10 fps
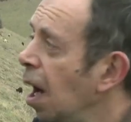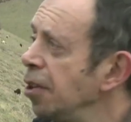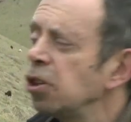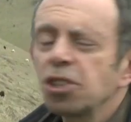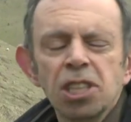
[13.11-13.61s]

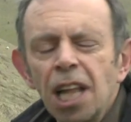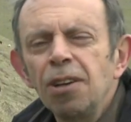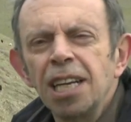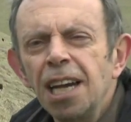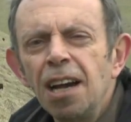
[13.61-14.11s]
And not just
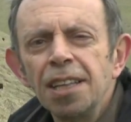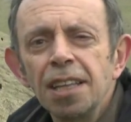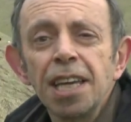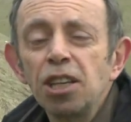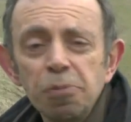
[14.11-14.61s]
locally
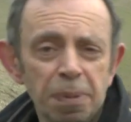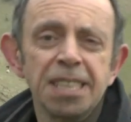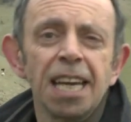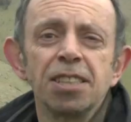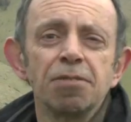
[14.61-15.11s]
either, they could be
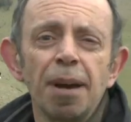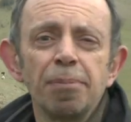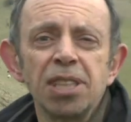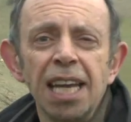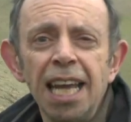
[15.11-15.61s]
said to
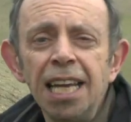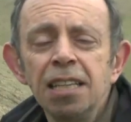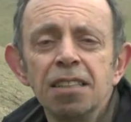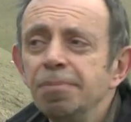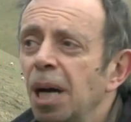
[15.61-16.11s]
represent
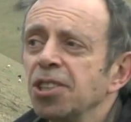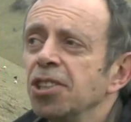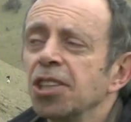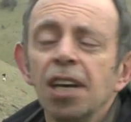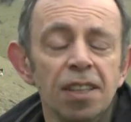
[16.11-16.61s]
England much
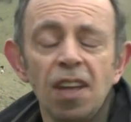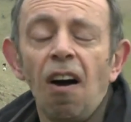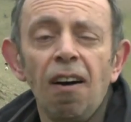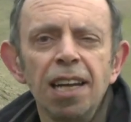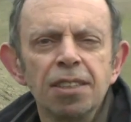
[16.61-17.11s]
as the
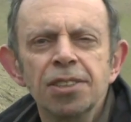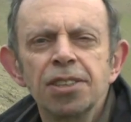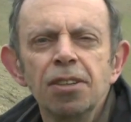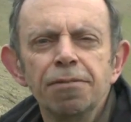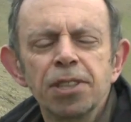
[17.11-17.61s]

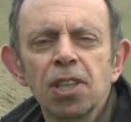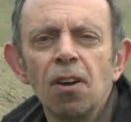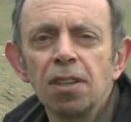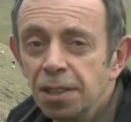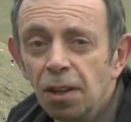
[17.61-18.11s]
Highlands do for
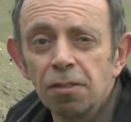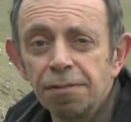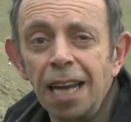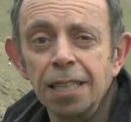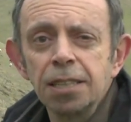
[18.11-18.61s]
Scotland or the
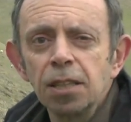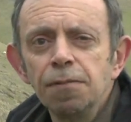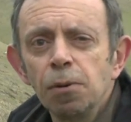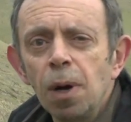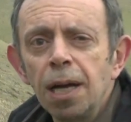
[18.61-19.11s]
valleys do
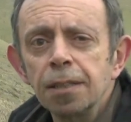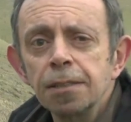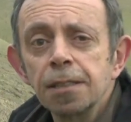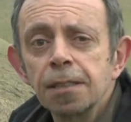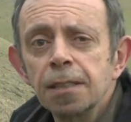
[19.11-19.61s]
for
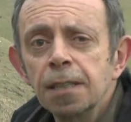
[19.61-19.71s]
Wales.